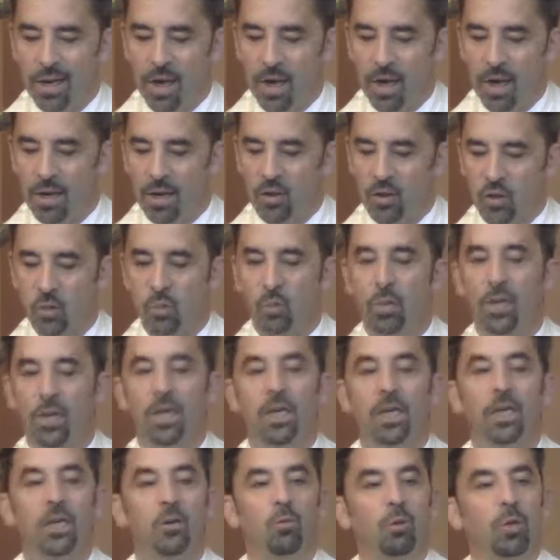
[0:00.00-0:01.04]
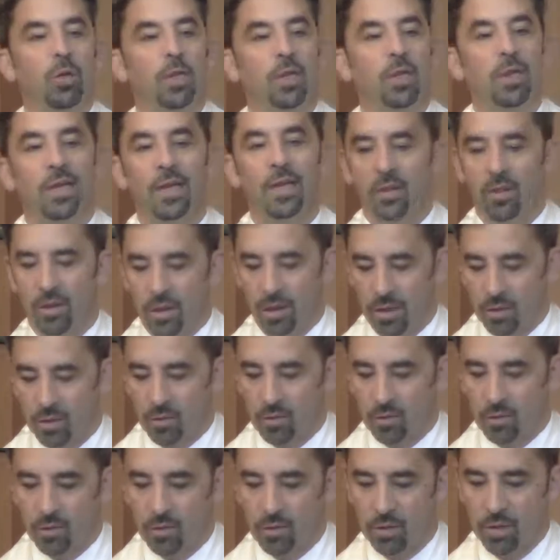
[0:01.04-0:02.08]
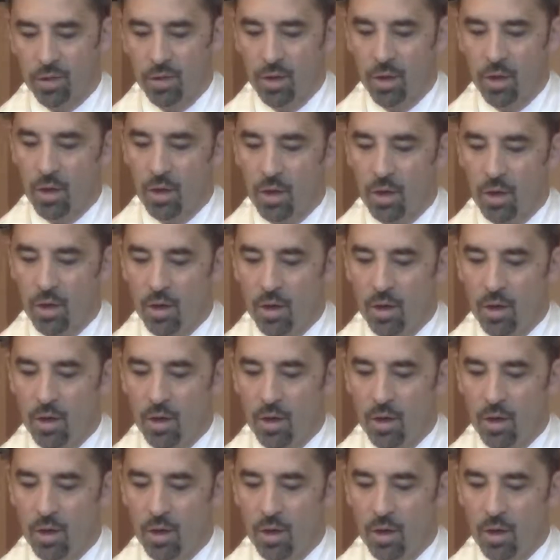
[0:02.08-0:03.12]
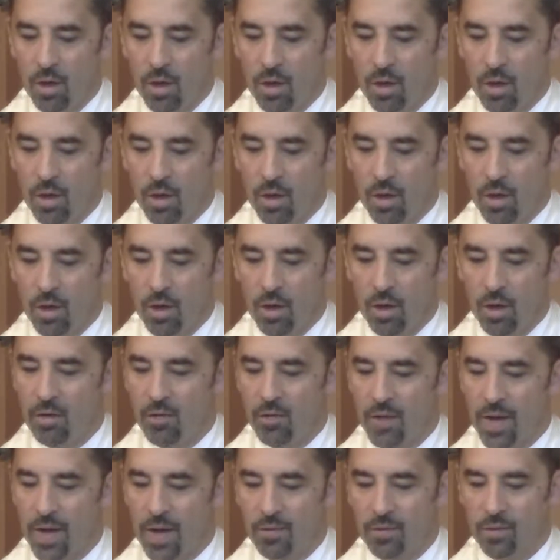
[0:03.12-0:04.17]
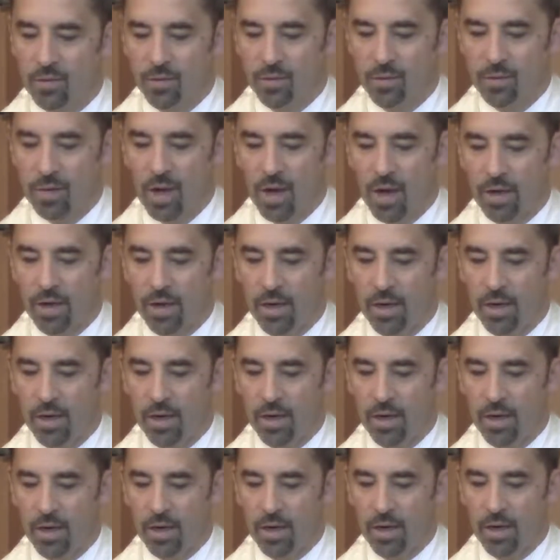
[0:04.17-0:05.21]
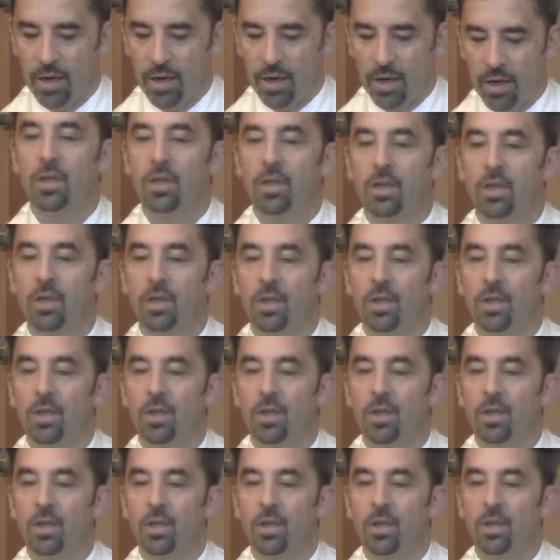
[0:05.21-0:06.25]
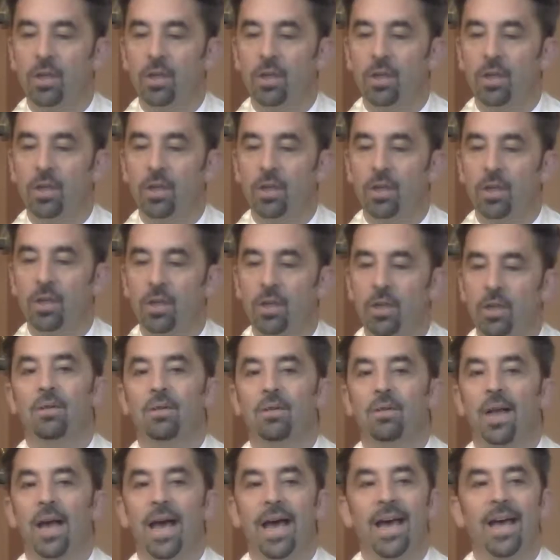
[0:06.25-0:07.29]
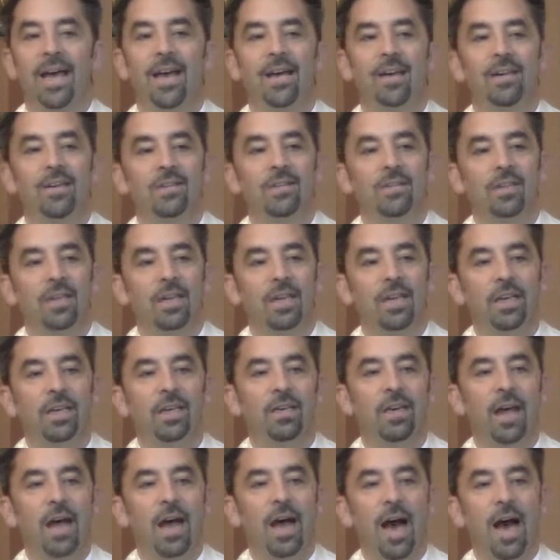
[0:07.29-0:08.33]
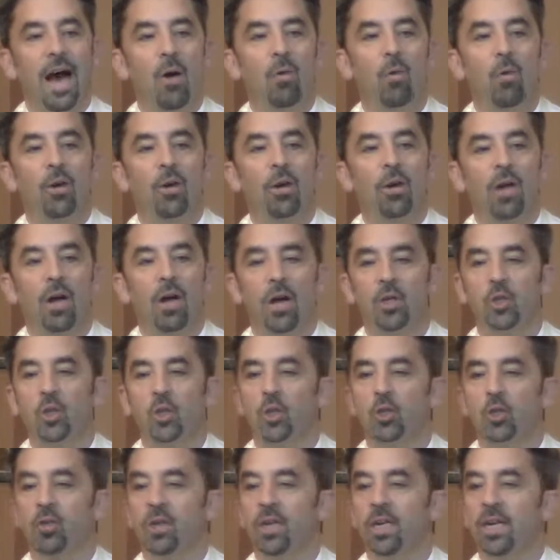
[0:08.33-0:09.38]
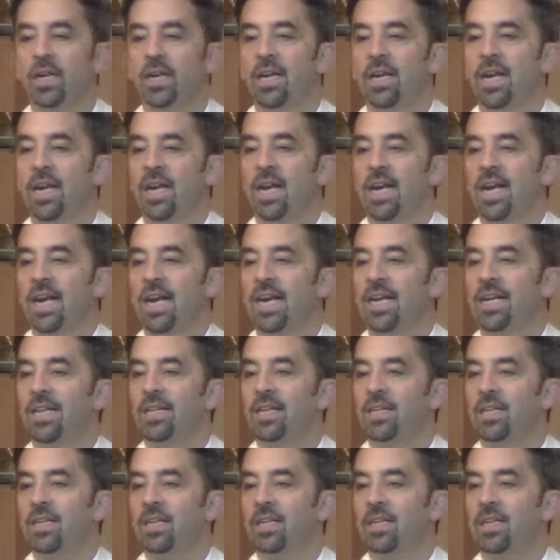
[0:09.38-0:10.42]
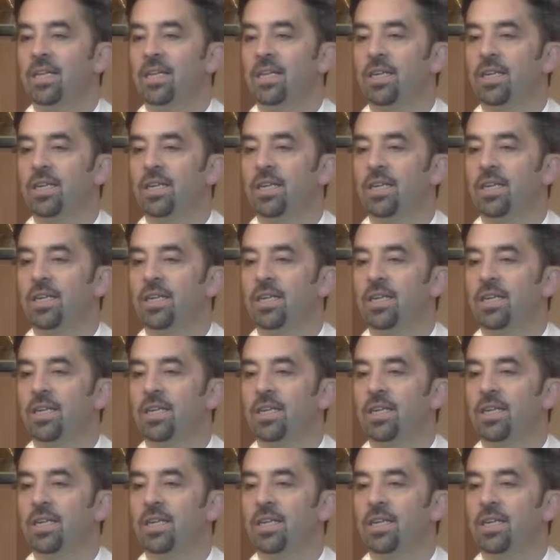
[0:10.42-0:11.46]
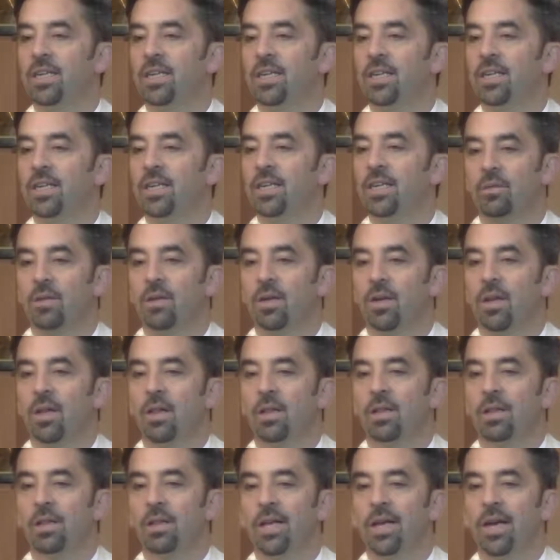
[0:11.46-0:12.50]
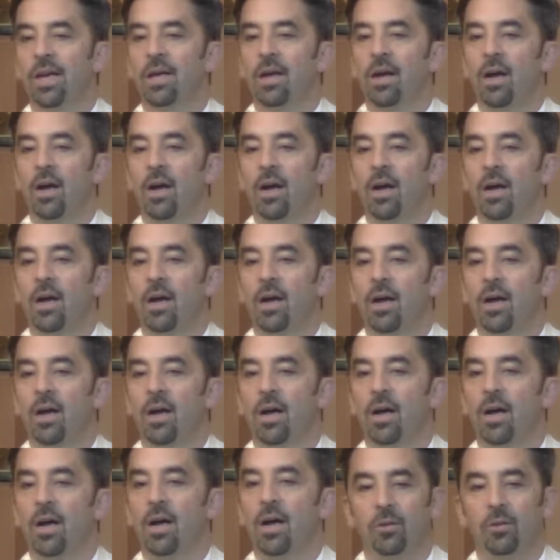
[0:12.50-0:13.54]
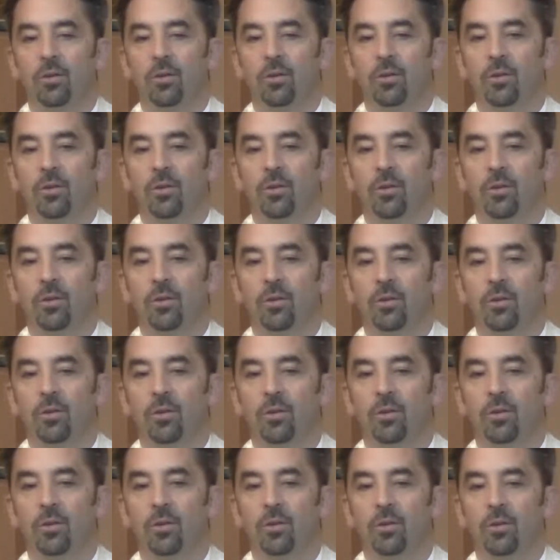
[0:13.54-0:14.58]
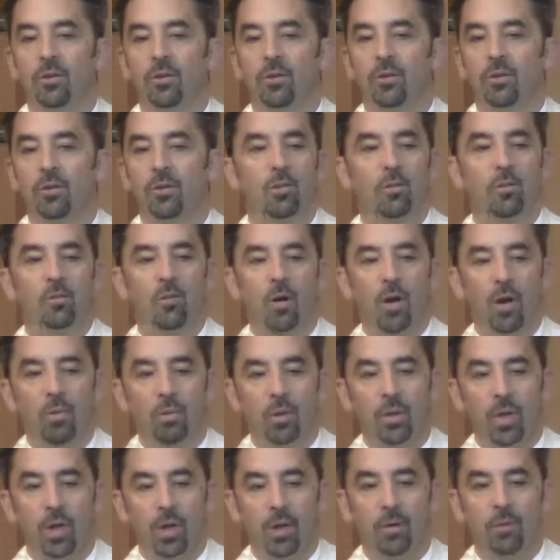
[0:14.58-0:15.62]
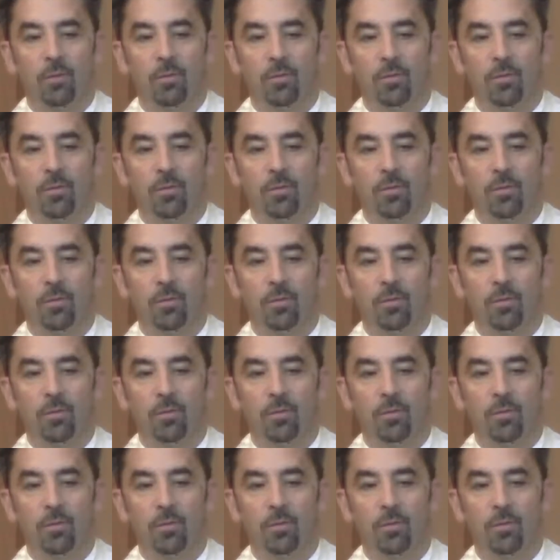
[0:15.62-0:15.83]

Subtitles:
us be relentless, tireless builders of that society in our city, and in our country in this new year. Let us build a world from love.